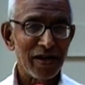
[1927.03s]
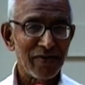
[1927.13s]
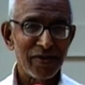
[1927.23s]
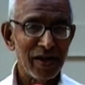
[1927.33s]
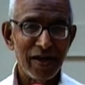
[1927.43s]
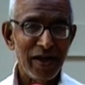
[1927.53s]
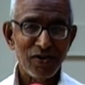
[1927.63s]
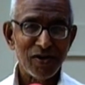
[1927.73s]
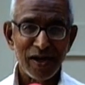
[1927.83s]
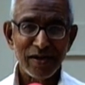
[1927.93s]
of the
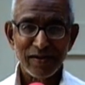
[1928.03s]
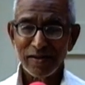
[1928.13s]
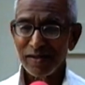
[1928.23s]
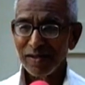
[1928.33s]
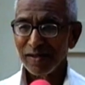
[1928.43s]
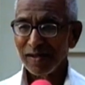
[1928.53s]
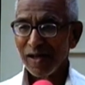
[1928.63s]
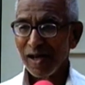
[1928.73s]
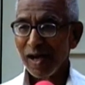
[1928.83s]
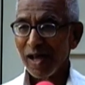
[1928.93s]
nature.
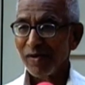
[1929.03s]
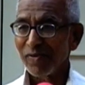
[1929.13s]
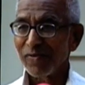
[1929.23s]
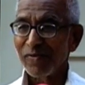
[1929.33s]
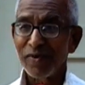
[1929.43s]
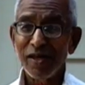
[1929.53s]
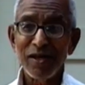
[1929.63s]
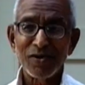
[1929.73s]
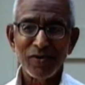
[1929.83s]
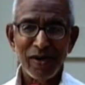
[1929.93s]
I am
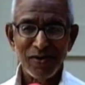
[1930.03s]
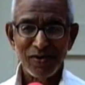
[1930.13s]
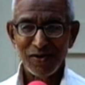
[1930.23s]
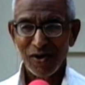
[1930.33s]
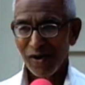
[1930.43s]
free to enjoy.